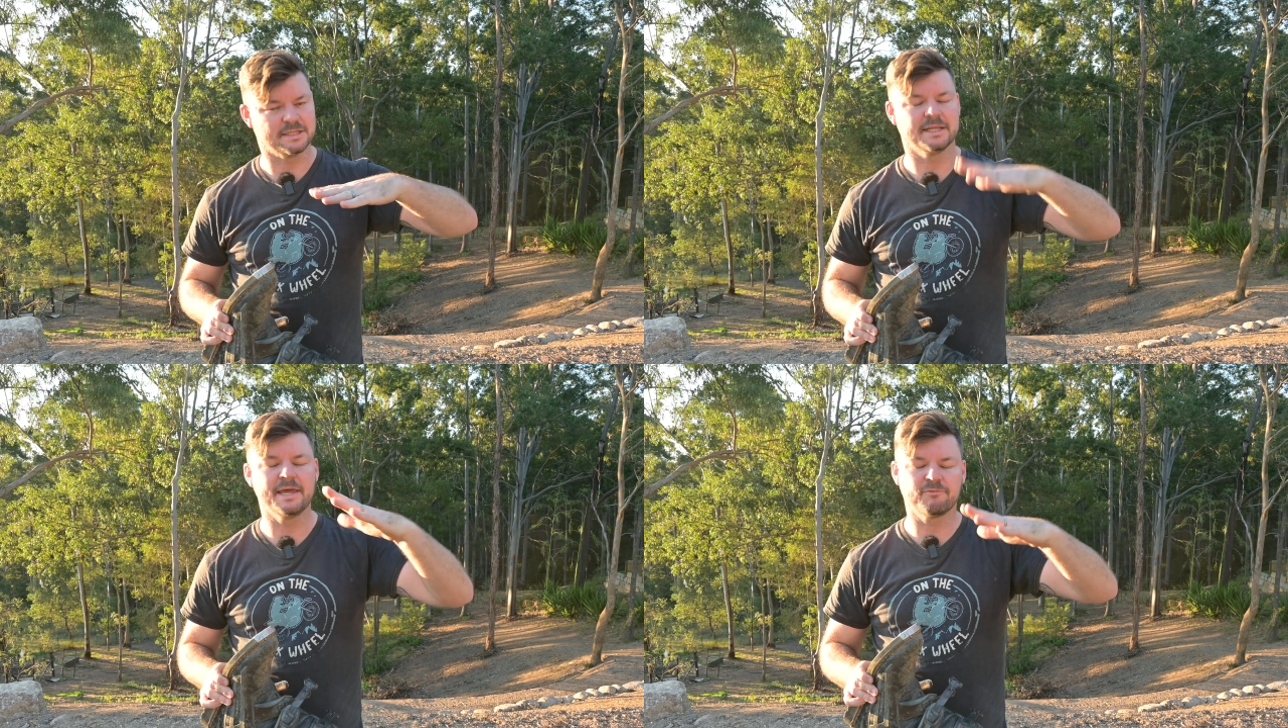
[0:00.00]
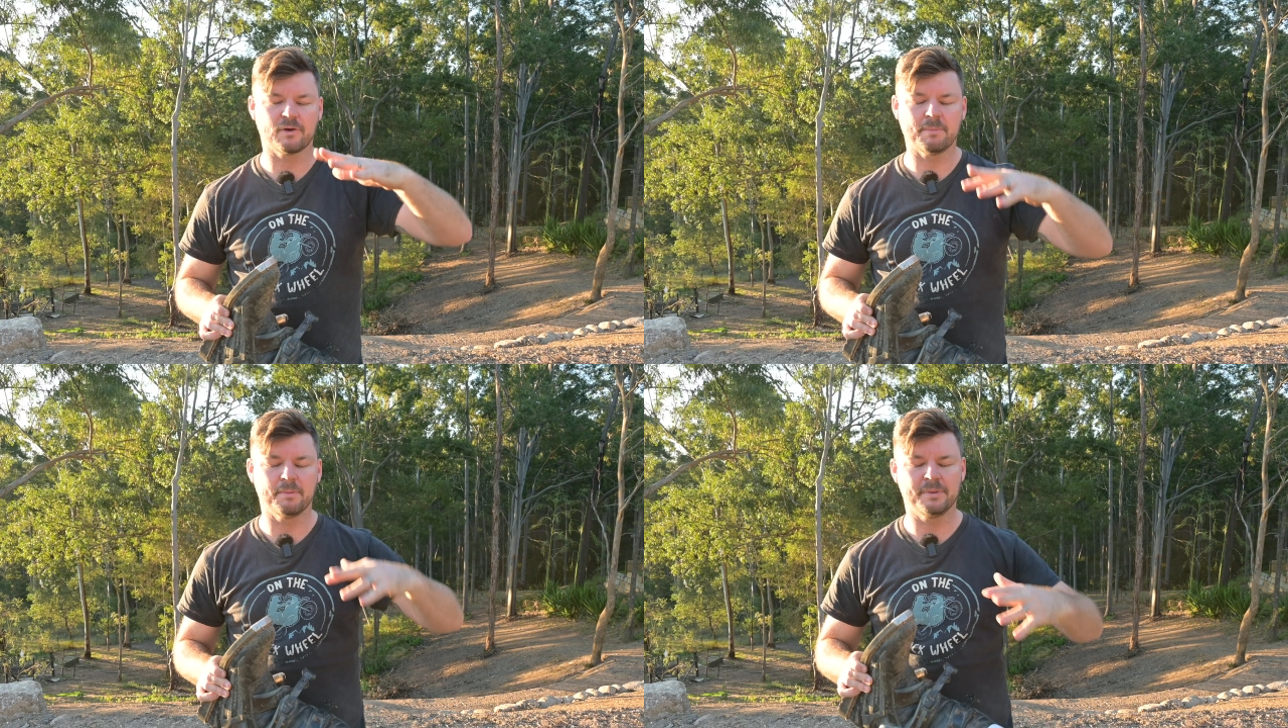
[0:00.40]
the
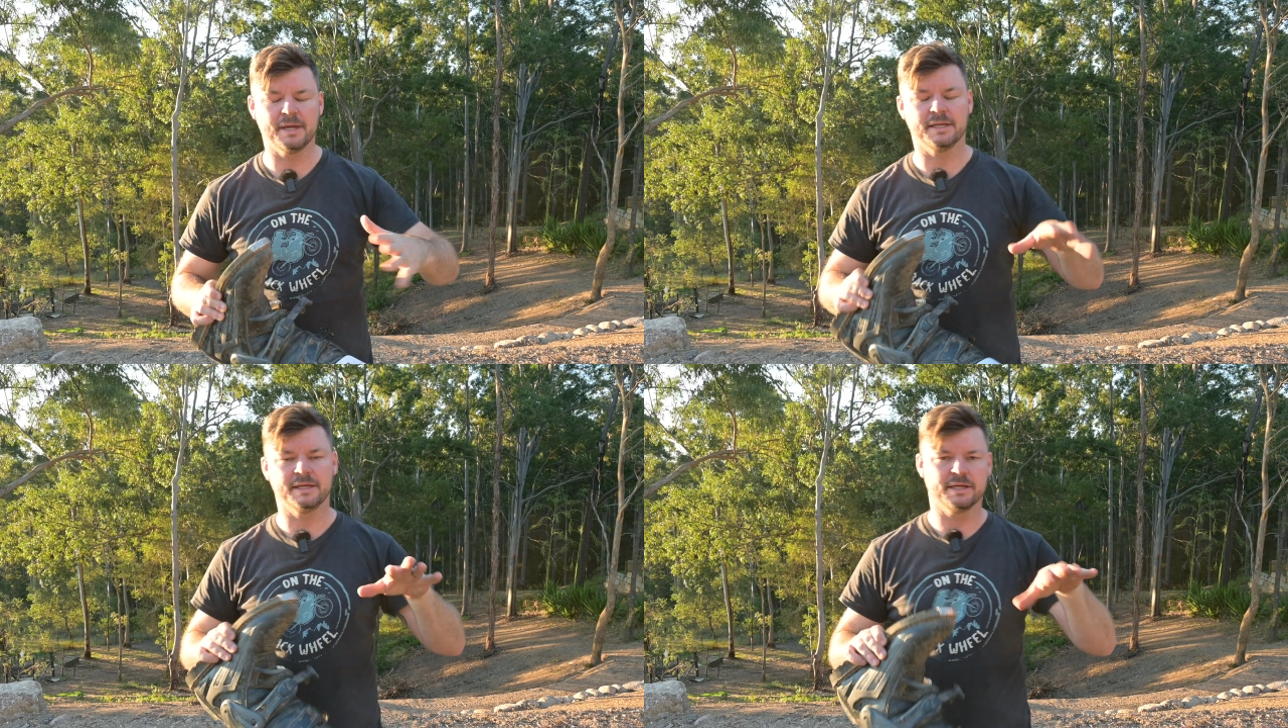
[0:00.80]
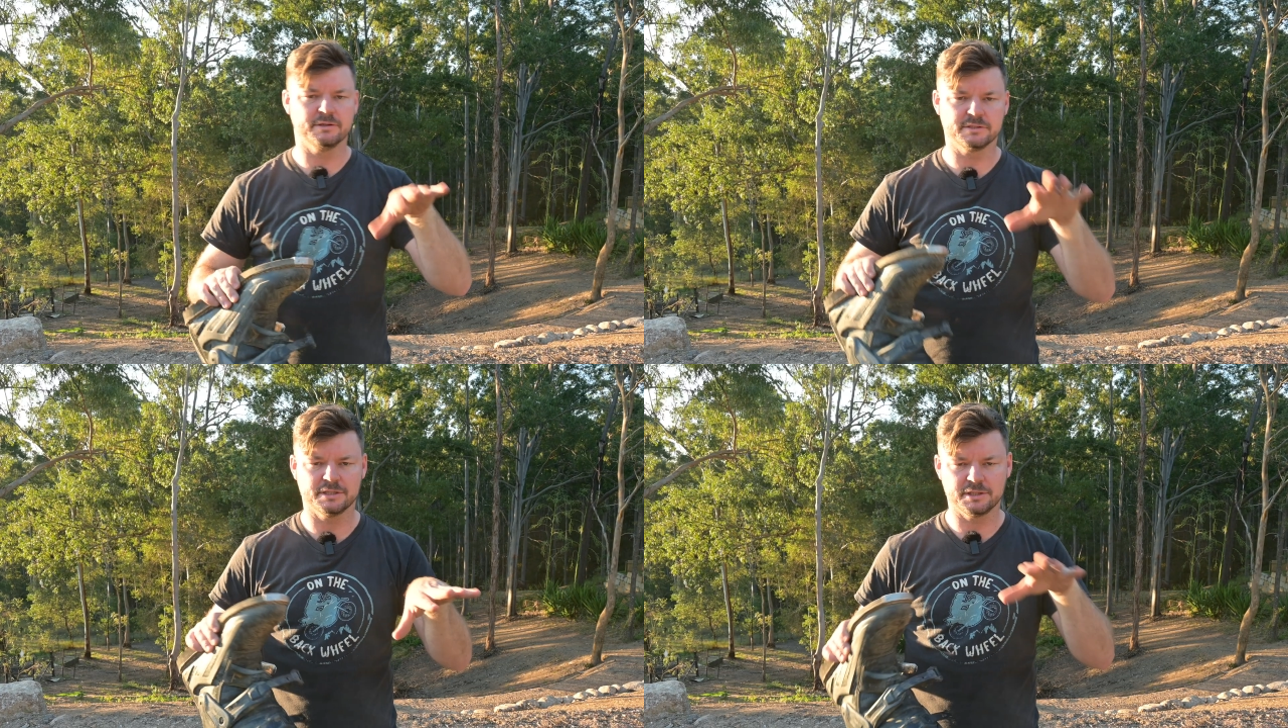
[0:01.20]
lever up a bit and get
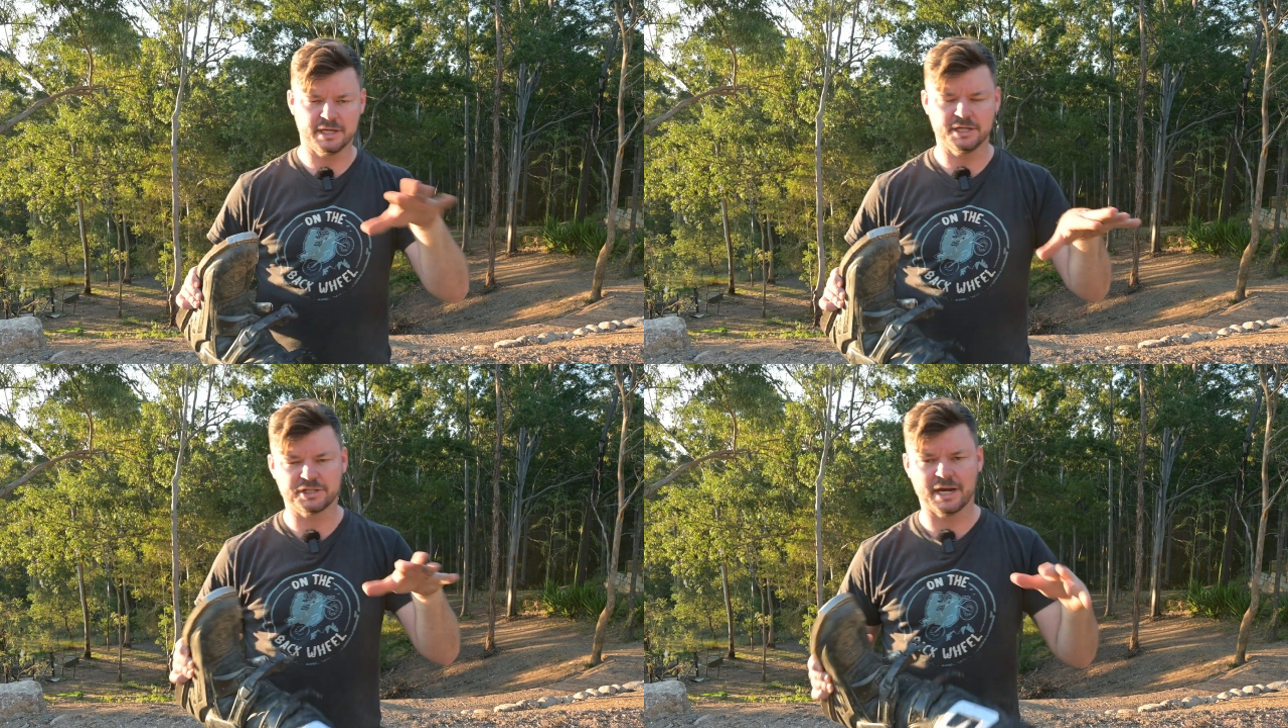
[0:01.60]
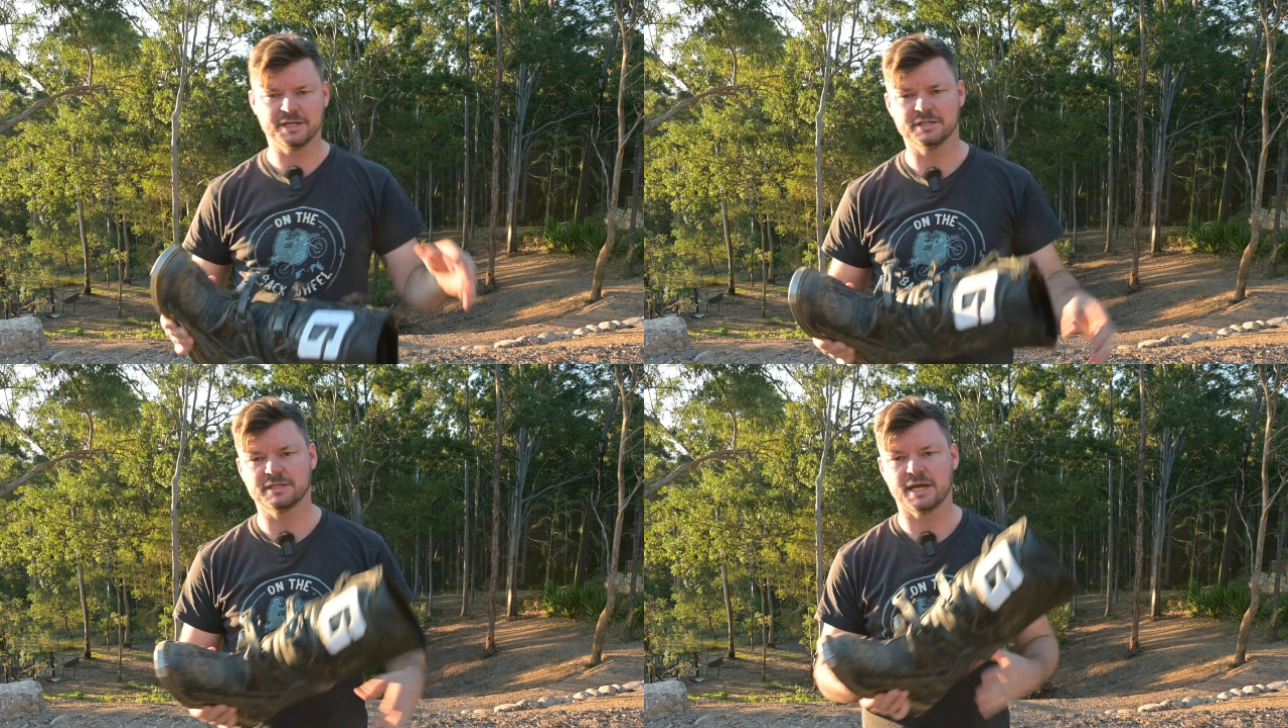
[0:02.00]
used to the gear changes,